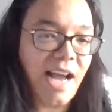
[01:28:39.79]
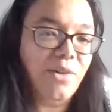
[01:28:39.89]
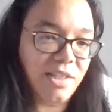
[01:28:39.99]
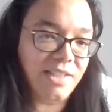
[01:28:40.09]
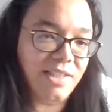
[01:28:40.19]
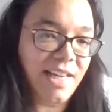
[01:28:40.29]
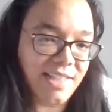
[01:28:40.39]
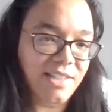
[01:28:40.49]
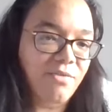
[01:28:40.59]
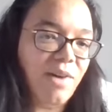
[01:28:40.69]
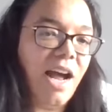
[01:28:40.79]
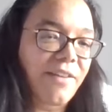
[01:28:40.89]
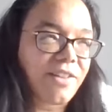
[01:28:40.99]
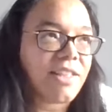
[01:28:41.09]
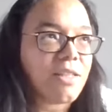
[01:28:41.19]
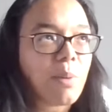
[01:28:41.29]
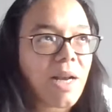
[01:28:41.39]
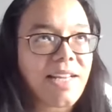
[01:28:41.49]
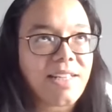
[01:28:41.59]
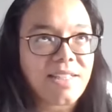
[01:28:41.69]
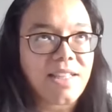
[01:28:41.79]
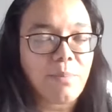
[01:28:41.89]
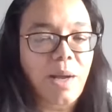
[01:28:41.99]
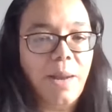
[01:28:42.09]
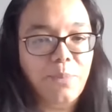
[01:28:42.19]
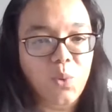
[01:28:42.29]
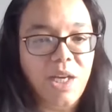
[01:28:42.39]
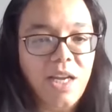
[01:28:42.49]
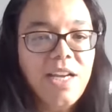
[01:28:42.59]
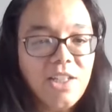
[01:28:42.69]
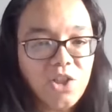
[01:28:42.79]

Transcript: how society's arrived at this place that perhaps we